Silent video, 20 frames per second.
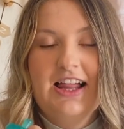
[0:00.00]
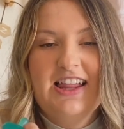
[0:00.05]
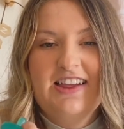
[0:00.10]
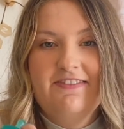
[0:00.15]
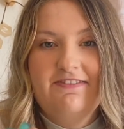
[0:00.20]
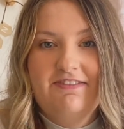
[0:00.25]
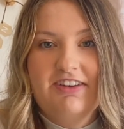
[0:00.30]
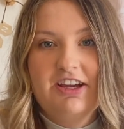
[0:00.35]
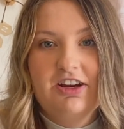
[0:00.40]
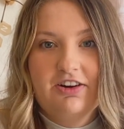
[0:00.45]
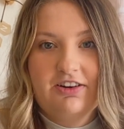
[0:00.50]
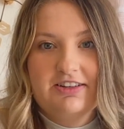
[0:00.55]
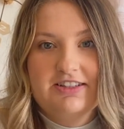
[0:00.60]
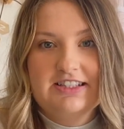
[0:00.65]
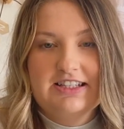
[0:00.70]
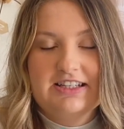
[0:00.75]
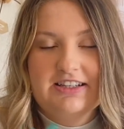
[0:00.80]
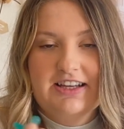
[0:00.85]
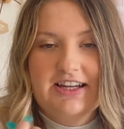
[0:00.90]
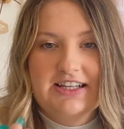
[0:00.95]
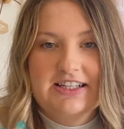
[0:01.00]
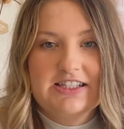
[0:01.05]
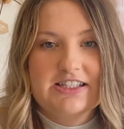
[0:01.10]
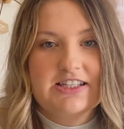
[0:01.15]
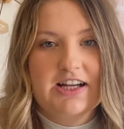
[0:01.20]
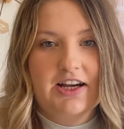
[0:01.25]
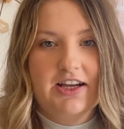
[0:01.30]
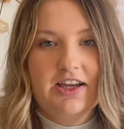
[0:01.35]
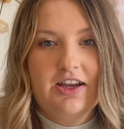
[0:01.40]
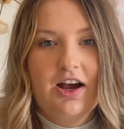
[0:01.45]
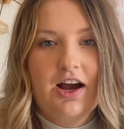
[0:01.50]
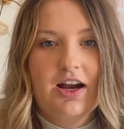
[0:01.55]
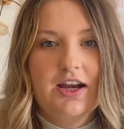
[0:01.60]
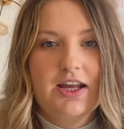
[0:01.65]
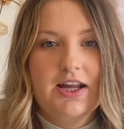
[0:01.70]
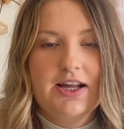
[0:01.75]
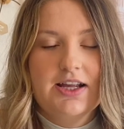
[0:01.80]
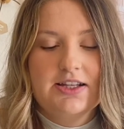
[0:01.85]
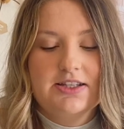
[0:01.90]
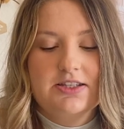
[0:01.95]
vigorously like sucking on
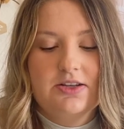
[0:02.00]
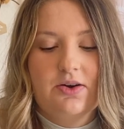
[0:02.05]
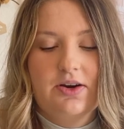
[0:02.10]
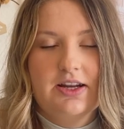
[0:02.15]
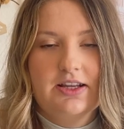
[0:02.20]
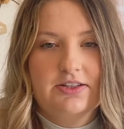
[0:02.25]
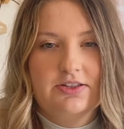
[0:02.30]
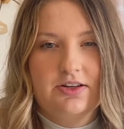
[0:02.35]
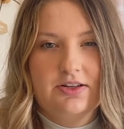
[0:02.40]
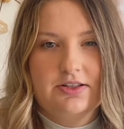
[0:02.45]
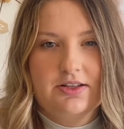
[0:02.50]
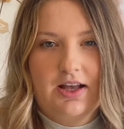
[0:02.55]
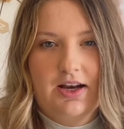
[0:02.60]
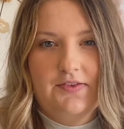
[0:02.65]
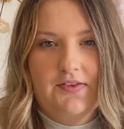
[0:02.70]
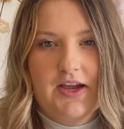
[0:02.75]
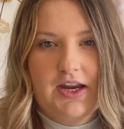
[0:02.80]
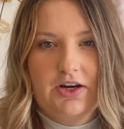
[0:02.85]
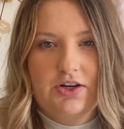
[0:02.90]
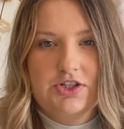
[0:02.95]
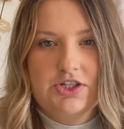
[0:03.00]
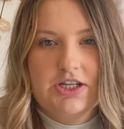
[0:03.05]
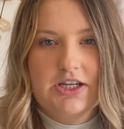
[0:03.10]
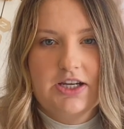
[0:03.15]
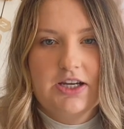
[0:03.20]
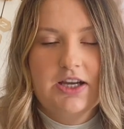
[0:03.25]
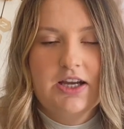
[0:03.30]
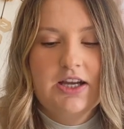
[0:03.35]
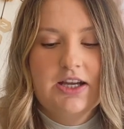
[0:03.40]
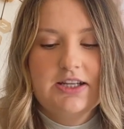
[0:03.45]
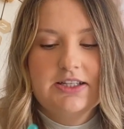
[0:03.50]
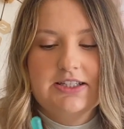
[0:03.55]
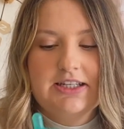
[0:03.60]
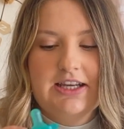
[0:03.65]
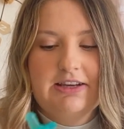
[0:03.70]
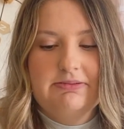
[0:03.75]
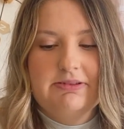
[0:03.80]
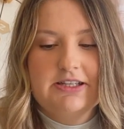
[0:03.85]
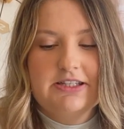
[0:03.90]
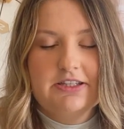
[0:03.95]
it, and so it exerts a lot of energy to
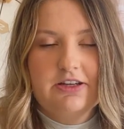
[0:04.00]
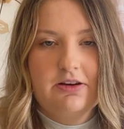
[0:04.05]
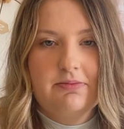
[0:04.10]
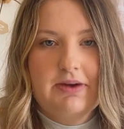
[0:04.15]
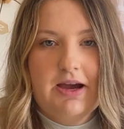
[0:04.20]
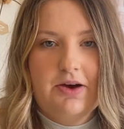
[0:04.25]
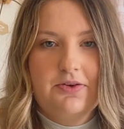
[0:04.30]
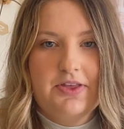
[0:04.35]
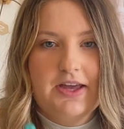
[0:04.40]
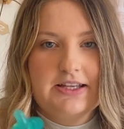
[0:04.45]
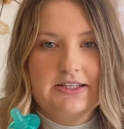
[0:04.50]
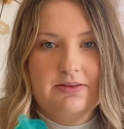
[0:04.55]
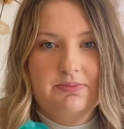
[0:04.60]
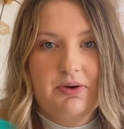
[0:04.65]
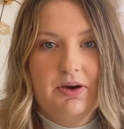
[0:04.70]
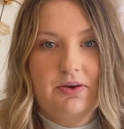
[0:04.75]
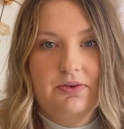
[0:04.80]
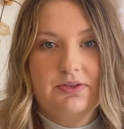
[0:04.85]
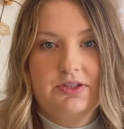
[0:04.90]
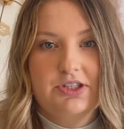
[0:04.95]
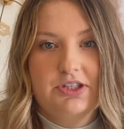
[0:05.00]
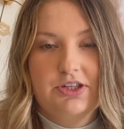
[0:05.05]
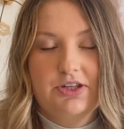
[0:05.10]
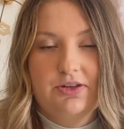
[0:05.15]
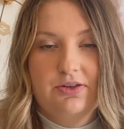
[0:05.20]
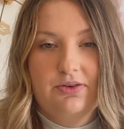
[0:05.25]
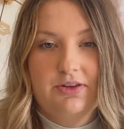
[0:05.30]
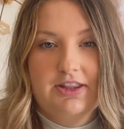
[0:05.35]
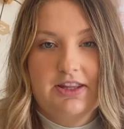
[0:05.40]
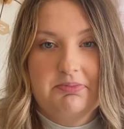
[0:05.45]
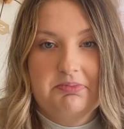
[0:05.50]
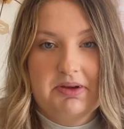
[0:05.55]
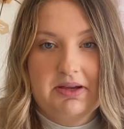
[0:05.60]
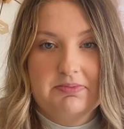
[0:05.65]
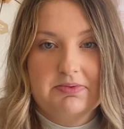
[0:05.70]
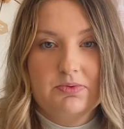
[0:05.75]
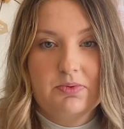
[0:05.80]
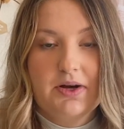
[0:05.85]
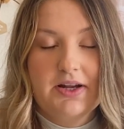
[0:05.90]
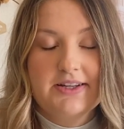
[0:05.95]
keep this in her mouth as opposed to the
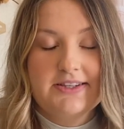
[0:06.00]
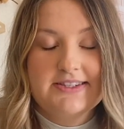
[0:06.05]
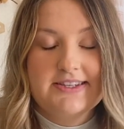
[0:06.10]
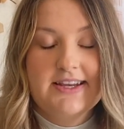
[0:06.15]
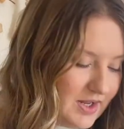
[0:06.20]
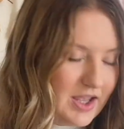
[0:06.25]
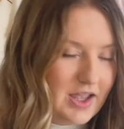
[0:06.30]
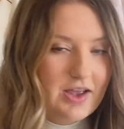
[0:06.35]
bibs ones.